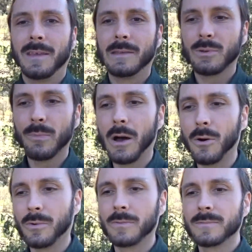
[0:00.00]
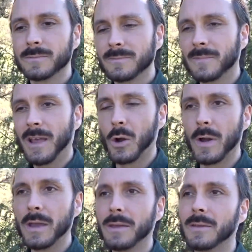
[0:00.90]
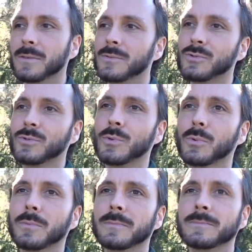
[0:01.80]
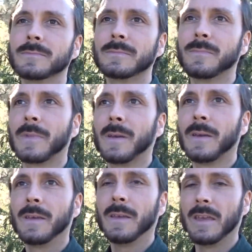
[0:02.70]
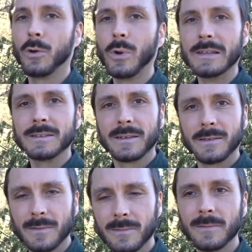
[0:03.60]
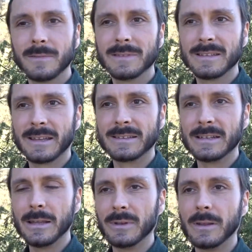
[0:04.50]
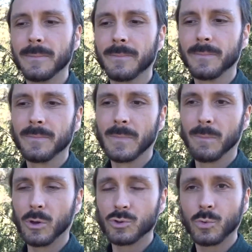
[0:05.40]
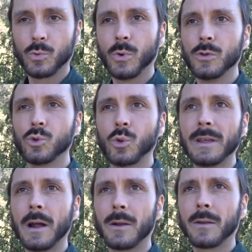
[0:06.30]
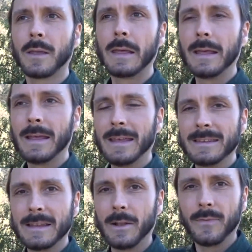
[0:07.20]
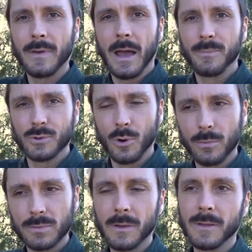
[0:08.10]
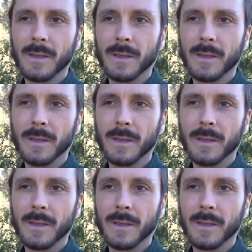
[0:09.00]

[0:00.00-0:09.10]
it's somehow a way to increase the sensitivity because we usually are self-absorbed